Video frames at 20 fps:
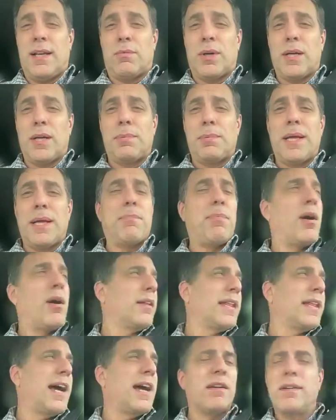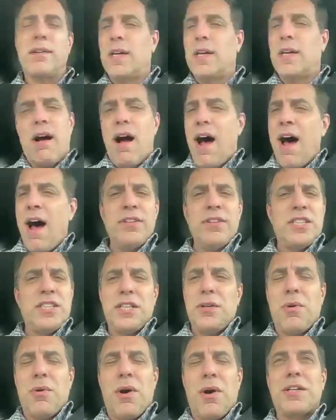we're going to play a part of that.
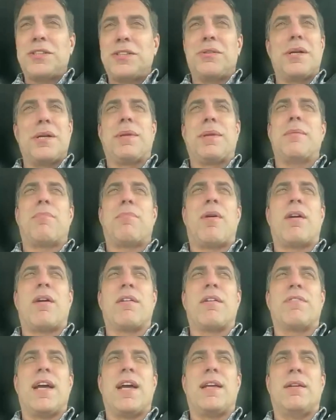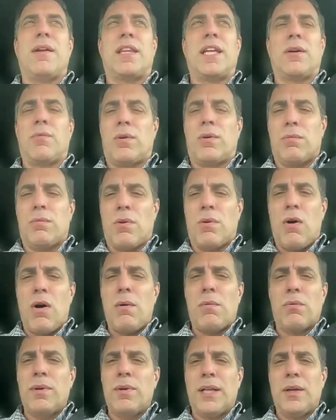Obviously, UR is going to play a part of that. And I think we're
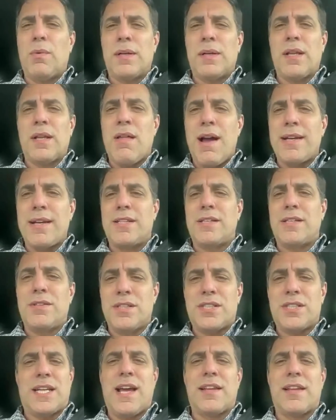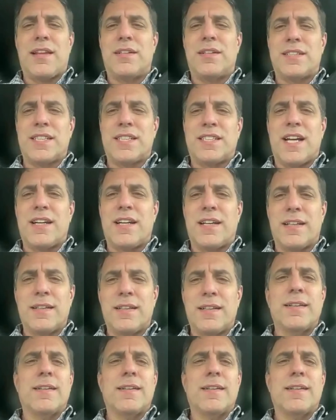all really well aligned to do this together, and it's exciting.